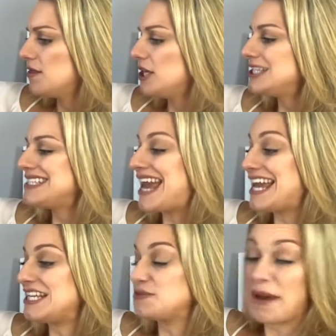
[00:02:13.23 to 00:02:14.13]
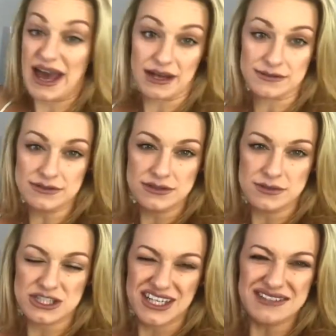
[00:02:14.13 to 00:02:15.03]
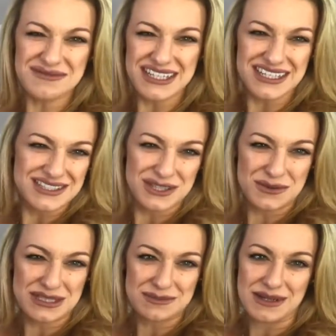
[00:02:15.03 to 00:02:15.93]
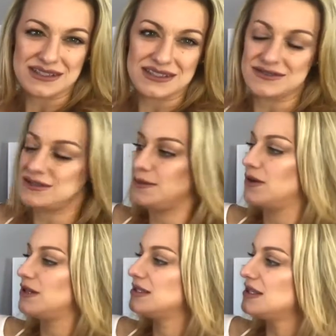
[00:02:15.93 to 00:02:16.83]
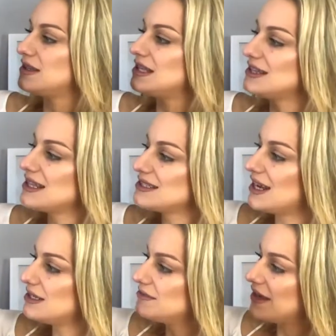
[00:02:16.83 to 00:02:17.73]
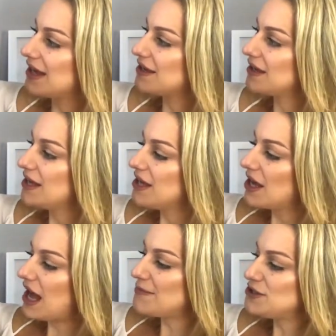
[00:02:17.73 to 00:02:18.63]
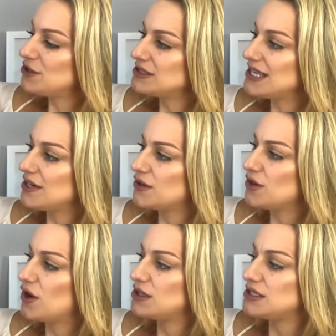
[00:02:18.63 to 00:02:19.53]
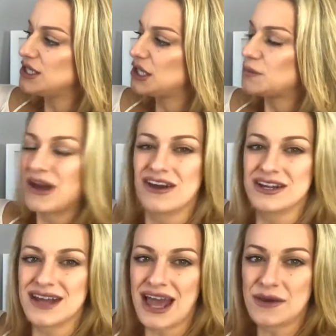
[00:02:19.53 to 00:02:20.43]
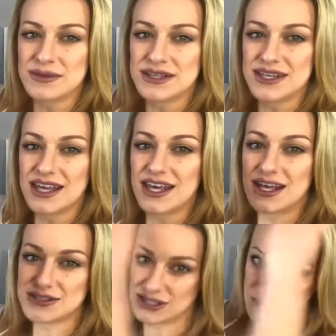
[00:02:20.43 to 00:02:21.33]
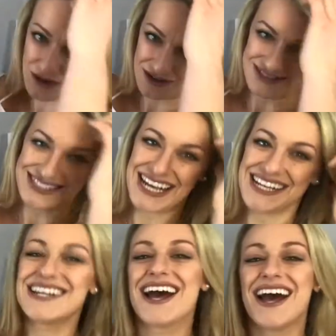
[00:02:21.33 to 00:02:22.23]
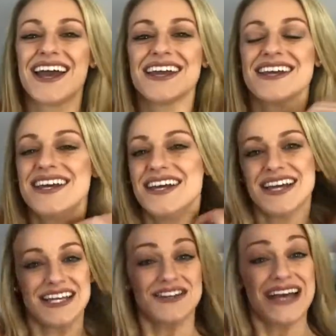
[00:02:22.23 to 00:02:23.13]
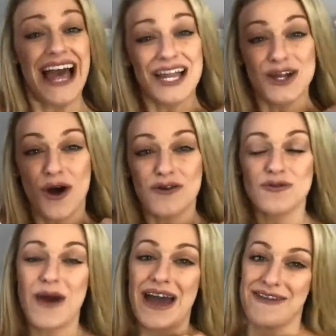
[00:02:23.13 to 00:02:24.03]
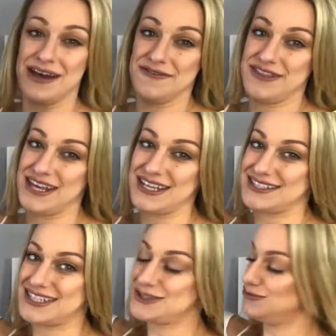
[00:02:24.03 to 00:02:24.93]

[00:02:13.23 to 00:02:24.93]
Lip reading: £38, which I don't think is too expensive, to be honest. I think that's kind of like, I mean, you can take it on holiday, you can wear it on a night out with the girls, you can wear it on date night. You'll get a lot of wear out of this. It's